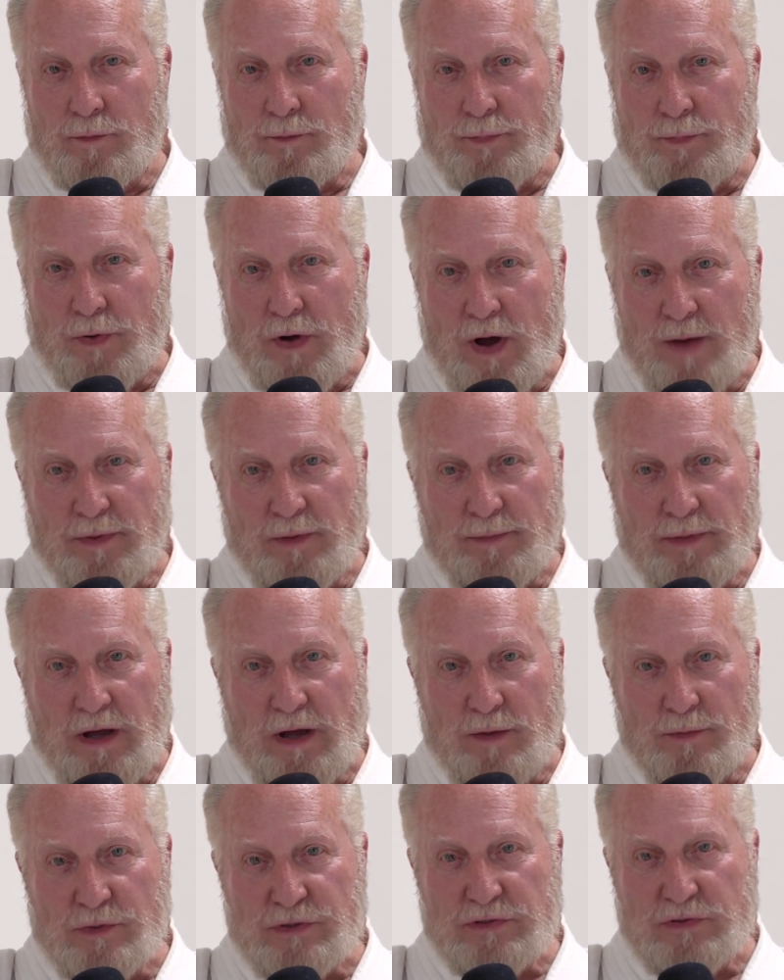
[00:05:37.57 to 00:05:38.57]
probably
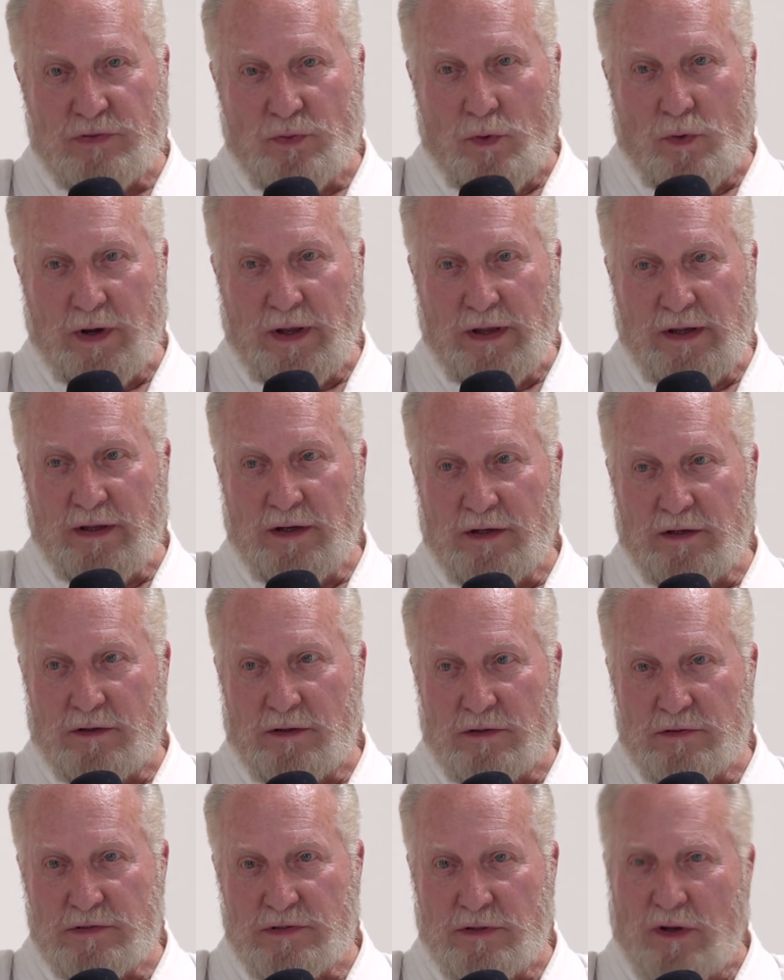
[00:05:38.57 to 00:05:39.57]
almost 20
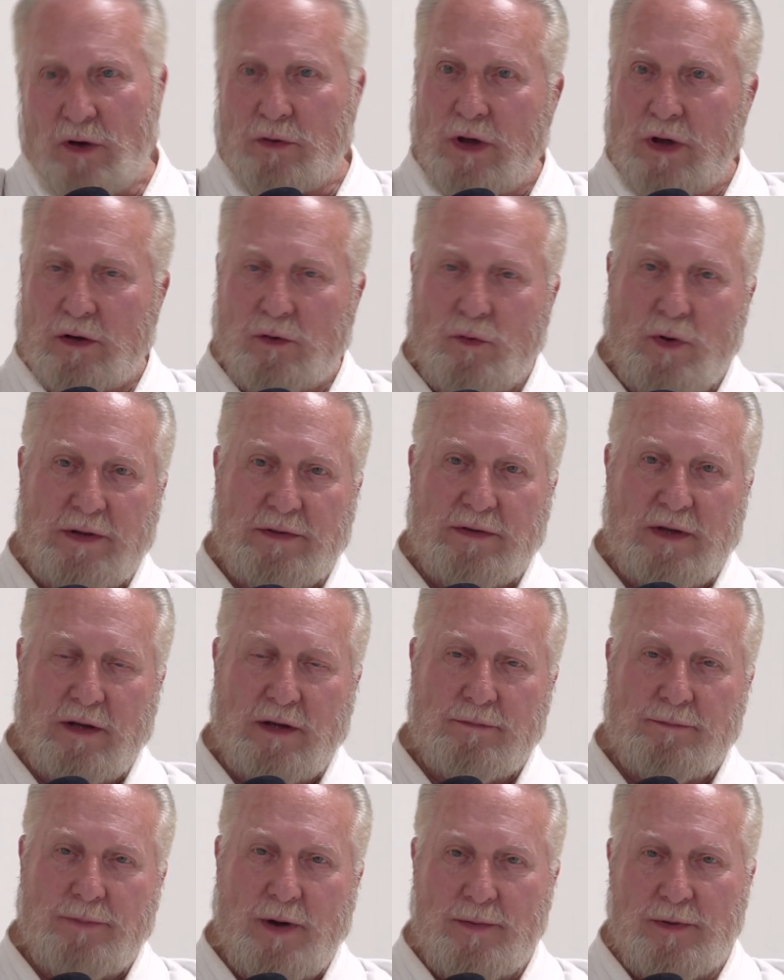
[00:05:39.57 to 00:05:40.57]
years, no, not quite
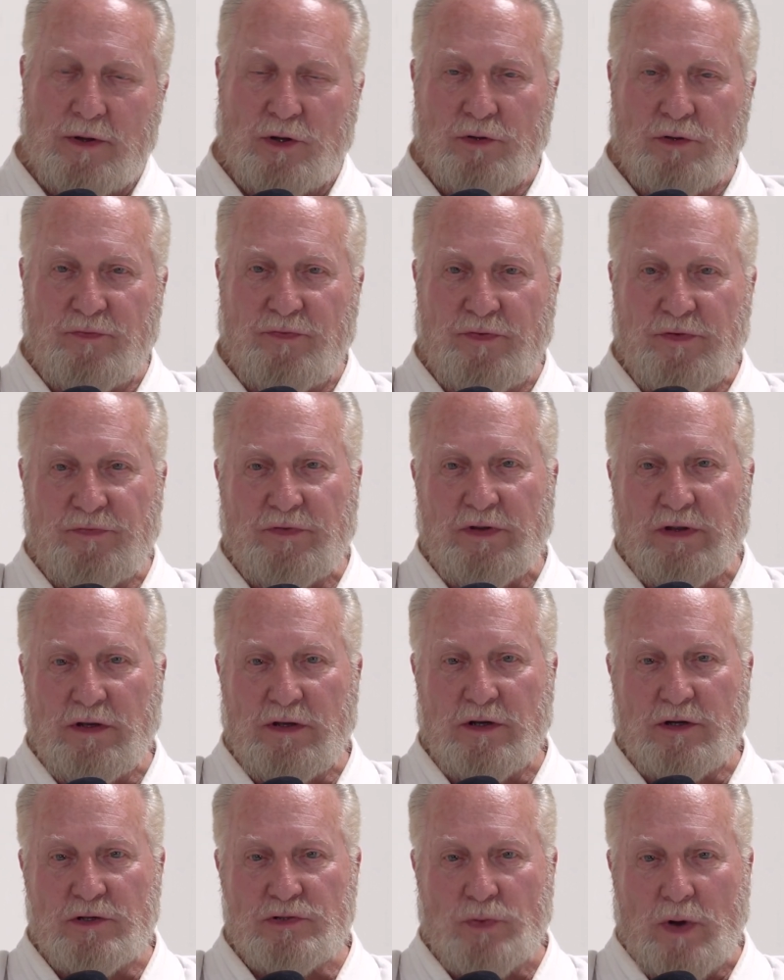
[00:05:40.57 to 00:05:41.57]
that, probably a good 15
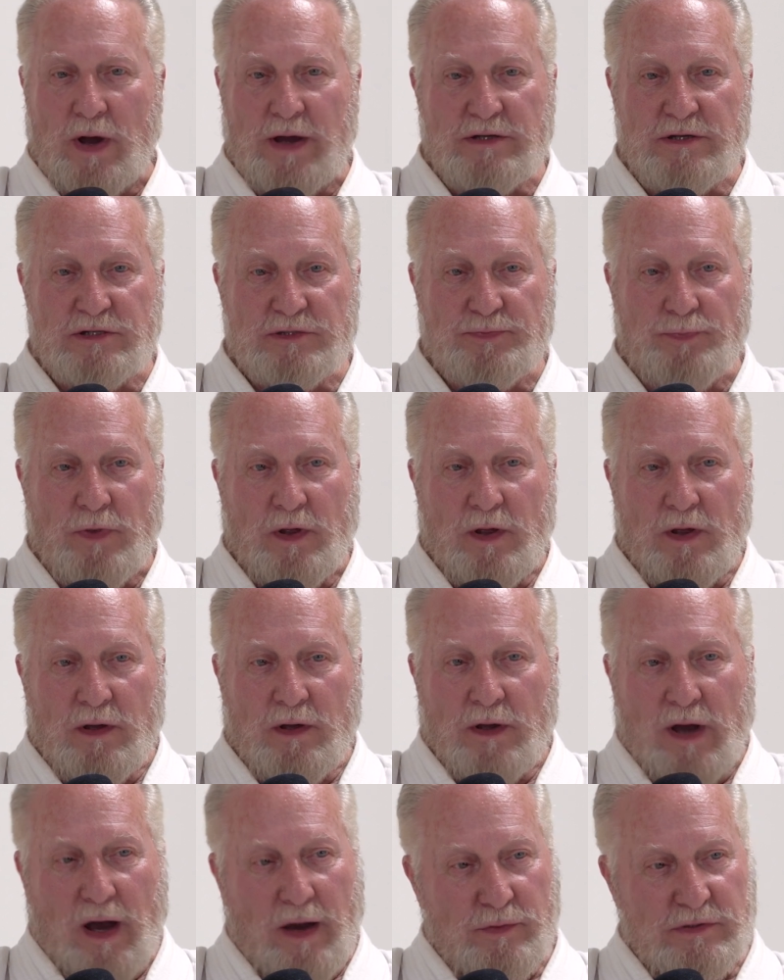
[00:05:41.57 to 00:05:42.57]
years, where I
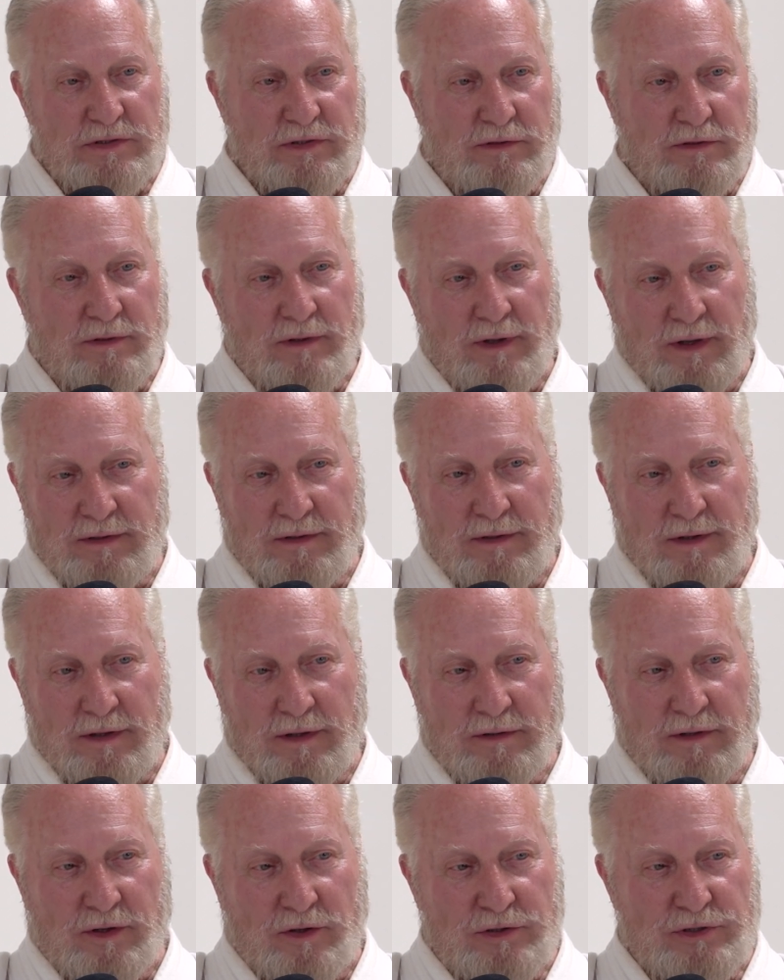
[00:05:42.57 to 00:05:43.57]
was a
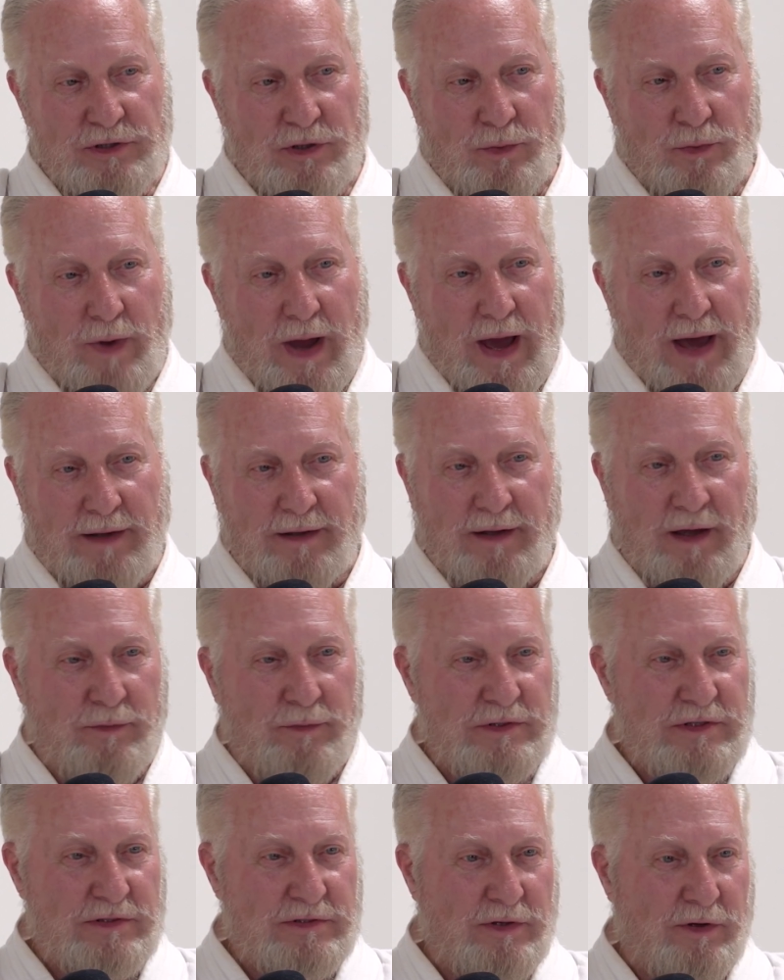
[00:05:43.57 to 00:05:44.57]
dojo rat. I
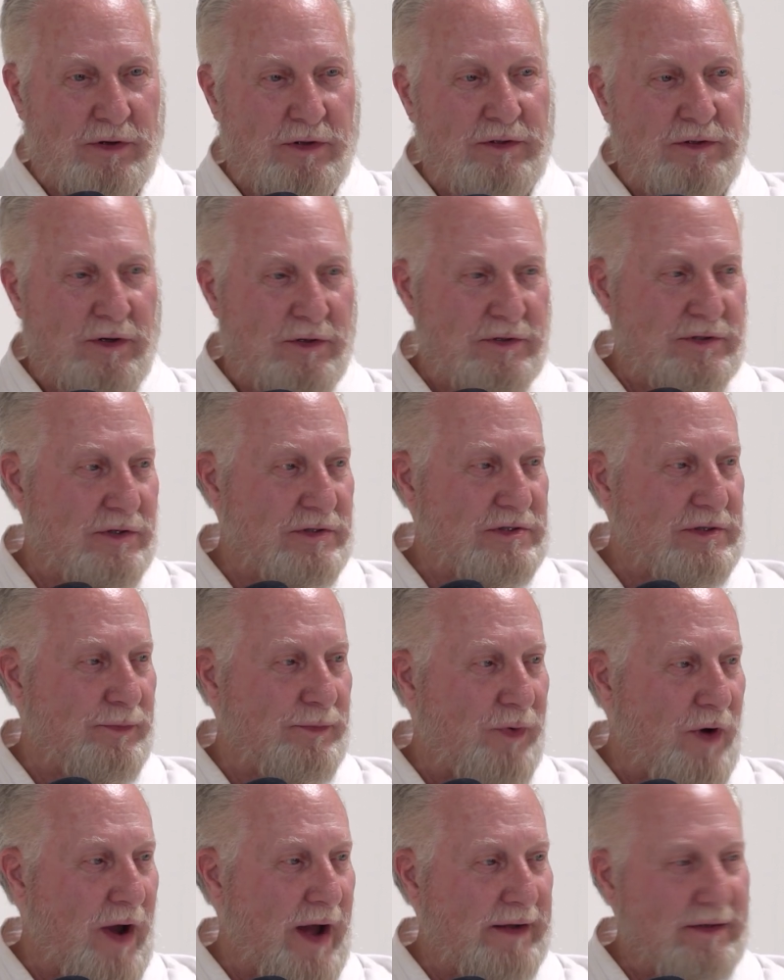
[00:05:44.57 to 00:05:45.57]
would just go to dojos
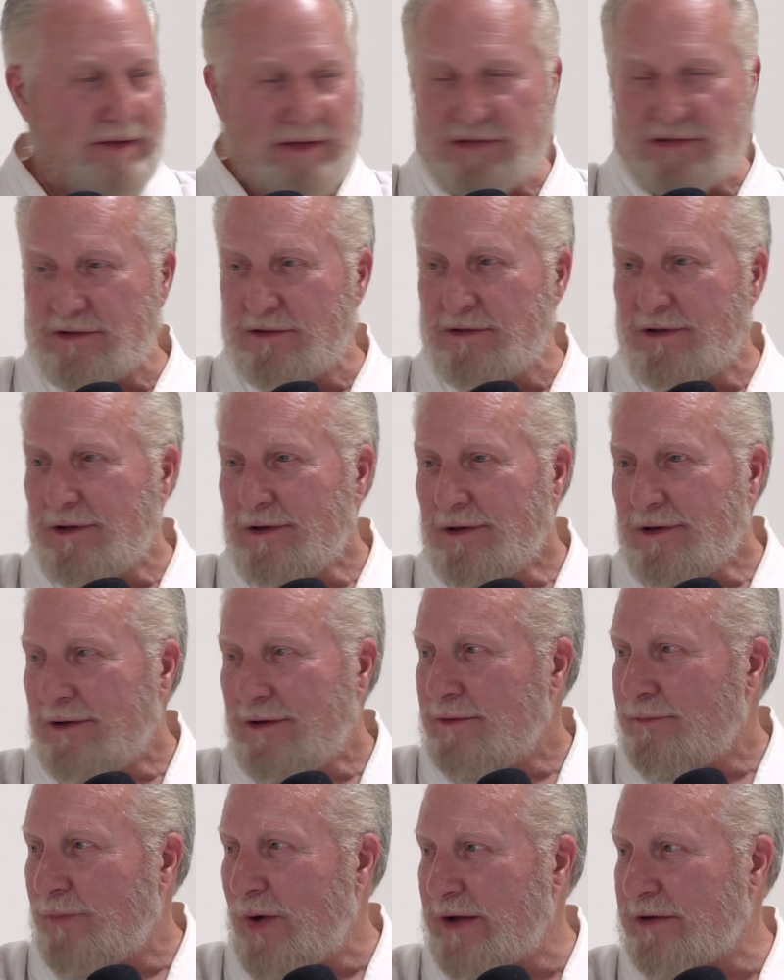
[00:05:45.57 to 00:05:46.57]
and practice
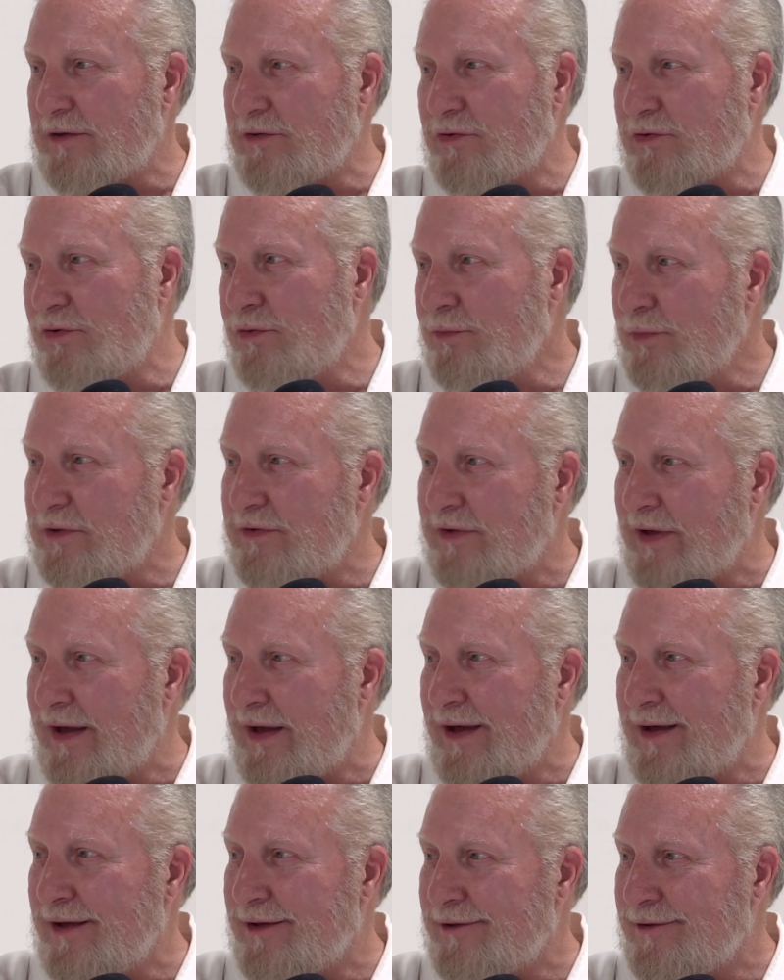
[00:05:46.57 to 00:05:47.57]

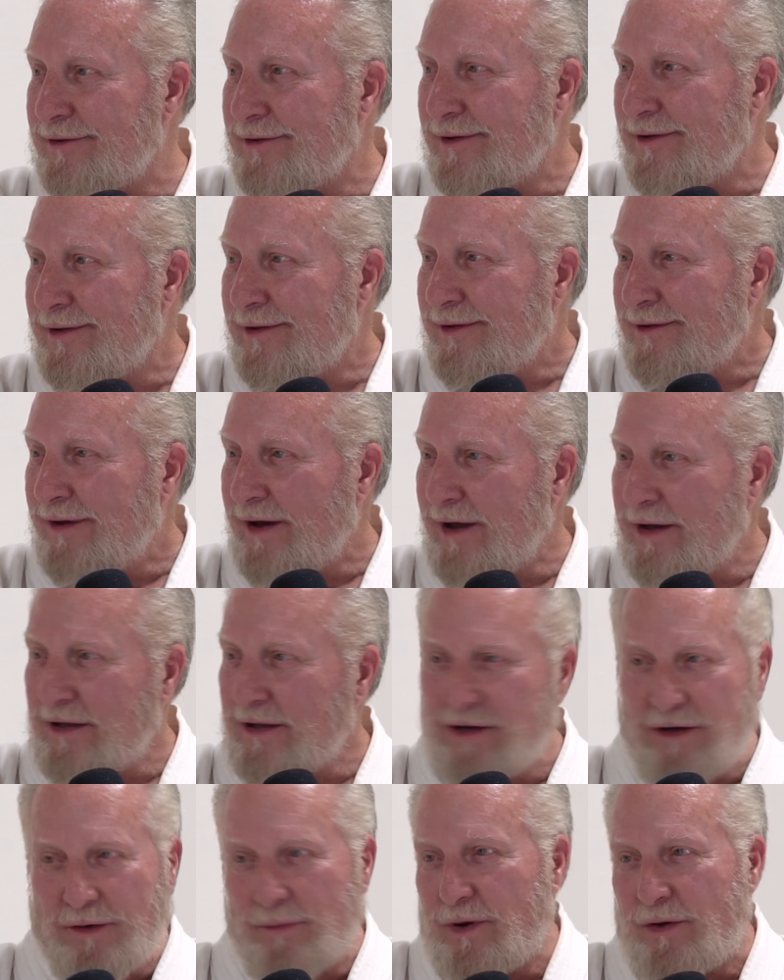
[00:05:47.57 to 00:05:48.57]
kumite, and I
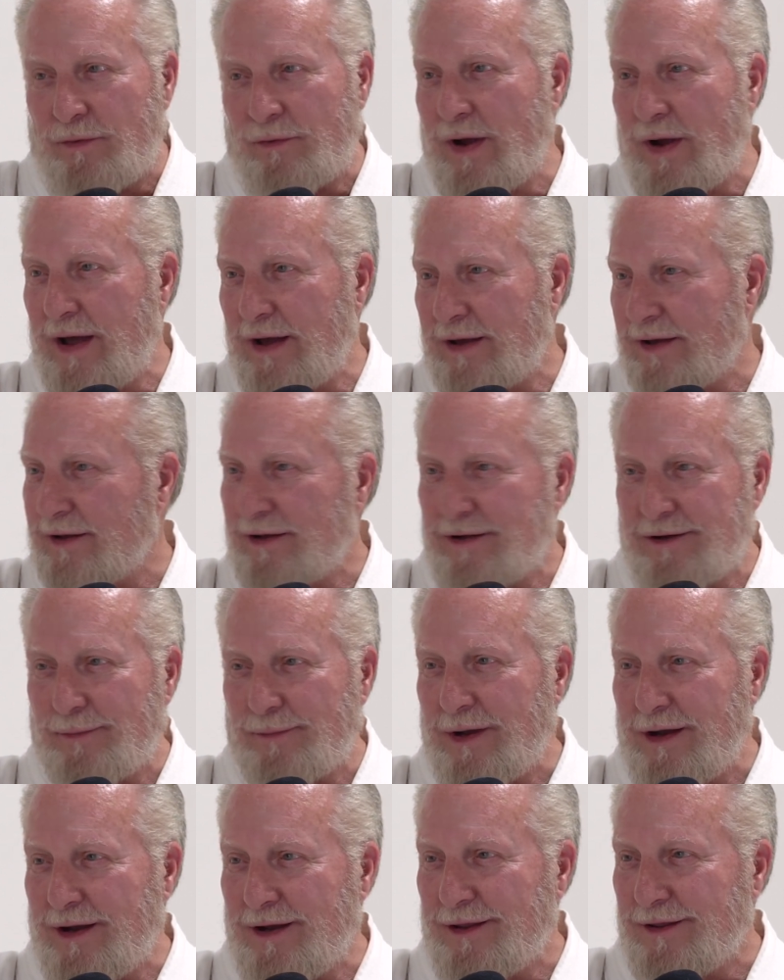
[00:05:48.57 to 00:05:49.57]
didn't care about rank, I didn't care
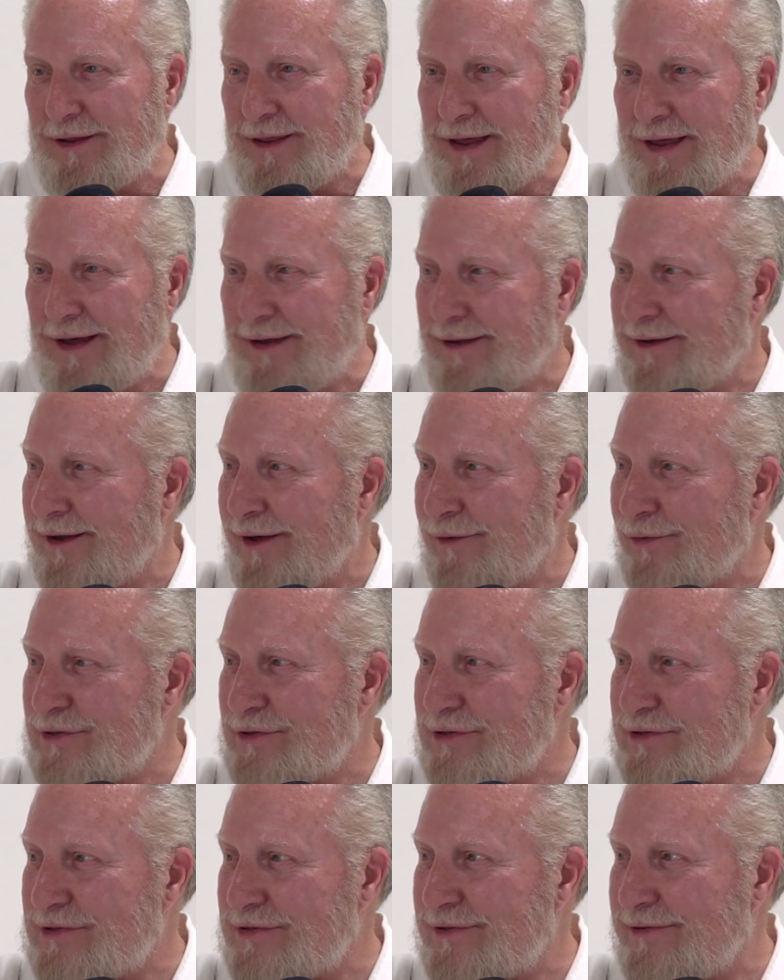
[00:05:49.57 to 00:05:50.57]
about any of that. I was
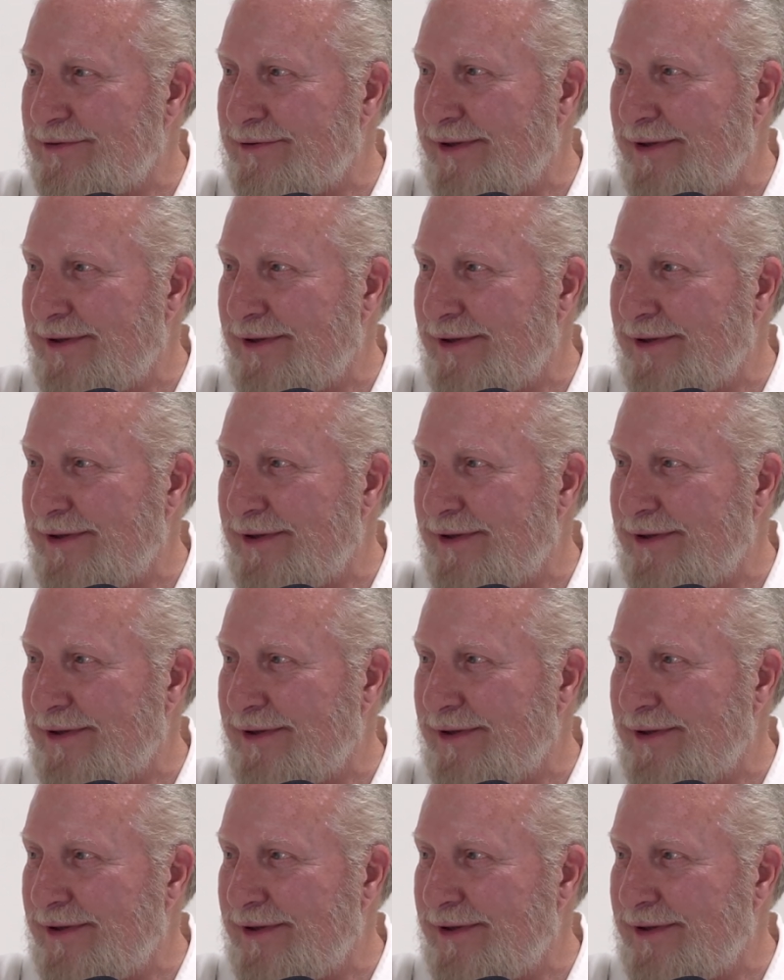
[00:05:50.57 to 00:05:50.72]
just,